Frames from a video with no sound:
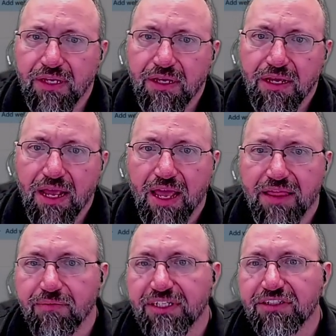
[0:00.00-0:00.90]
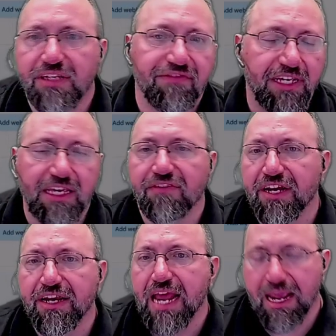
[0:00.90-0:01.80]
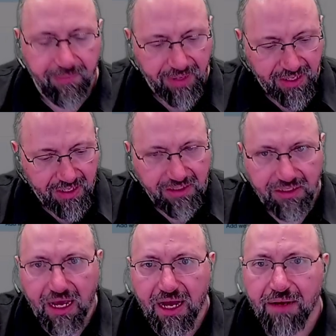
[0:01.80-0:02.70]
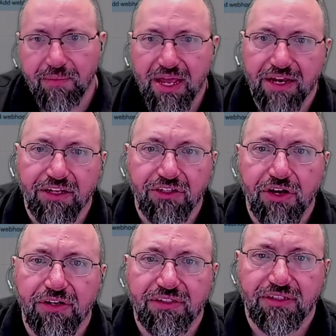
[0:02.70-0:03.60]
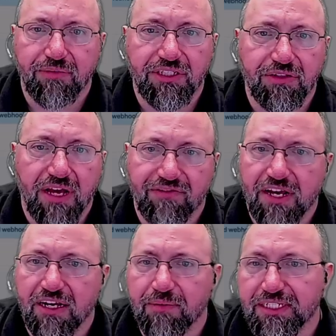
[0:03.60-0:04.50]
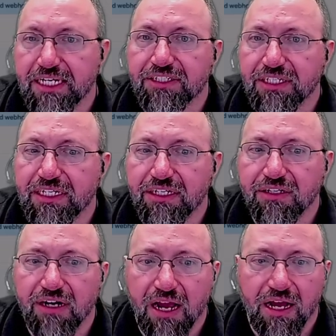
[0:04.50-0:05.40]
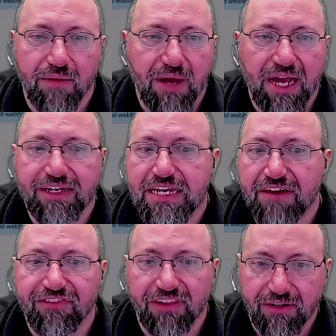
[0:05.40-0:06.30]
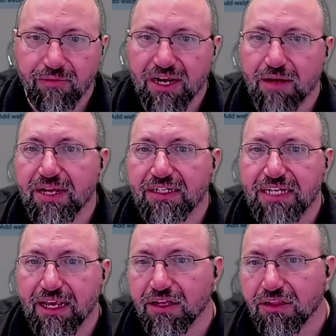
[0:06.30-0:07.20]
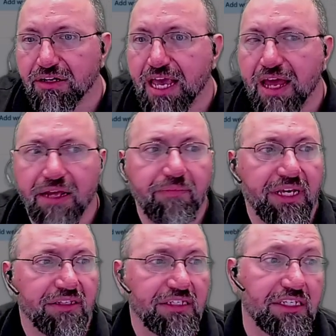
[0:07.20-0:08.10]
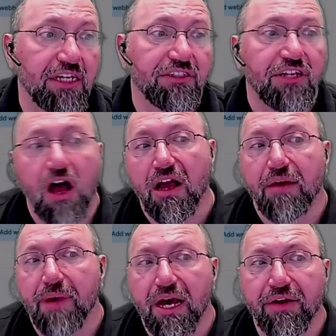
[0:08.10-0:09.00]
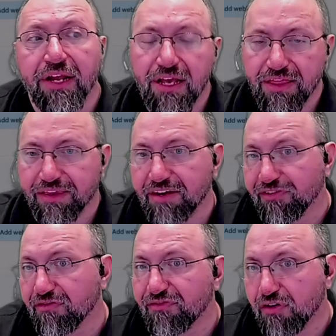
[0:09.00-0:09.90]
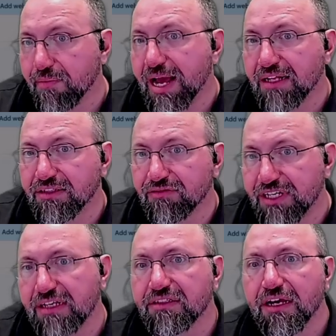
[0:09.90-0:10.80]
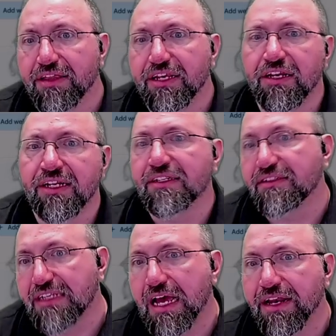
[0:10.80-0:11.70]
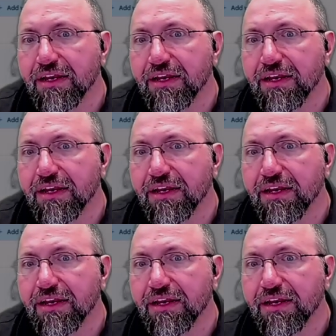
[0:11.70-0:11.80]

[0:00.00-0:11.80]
and then we just have to give it a name. And you'll notice that we do have documentation here. I definitely recommend taking a look at it because it does talk about the different formats of JSON that you need to send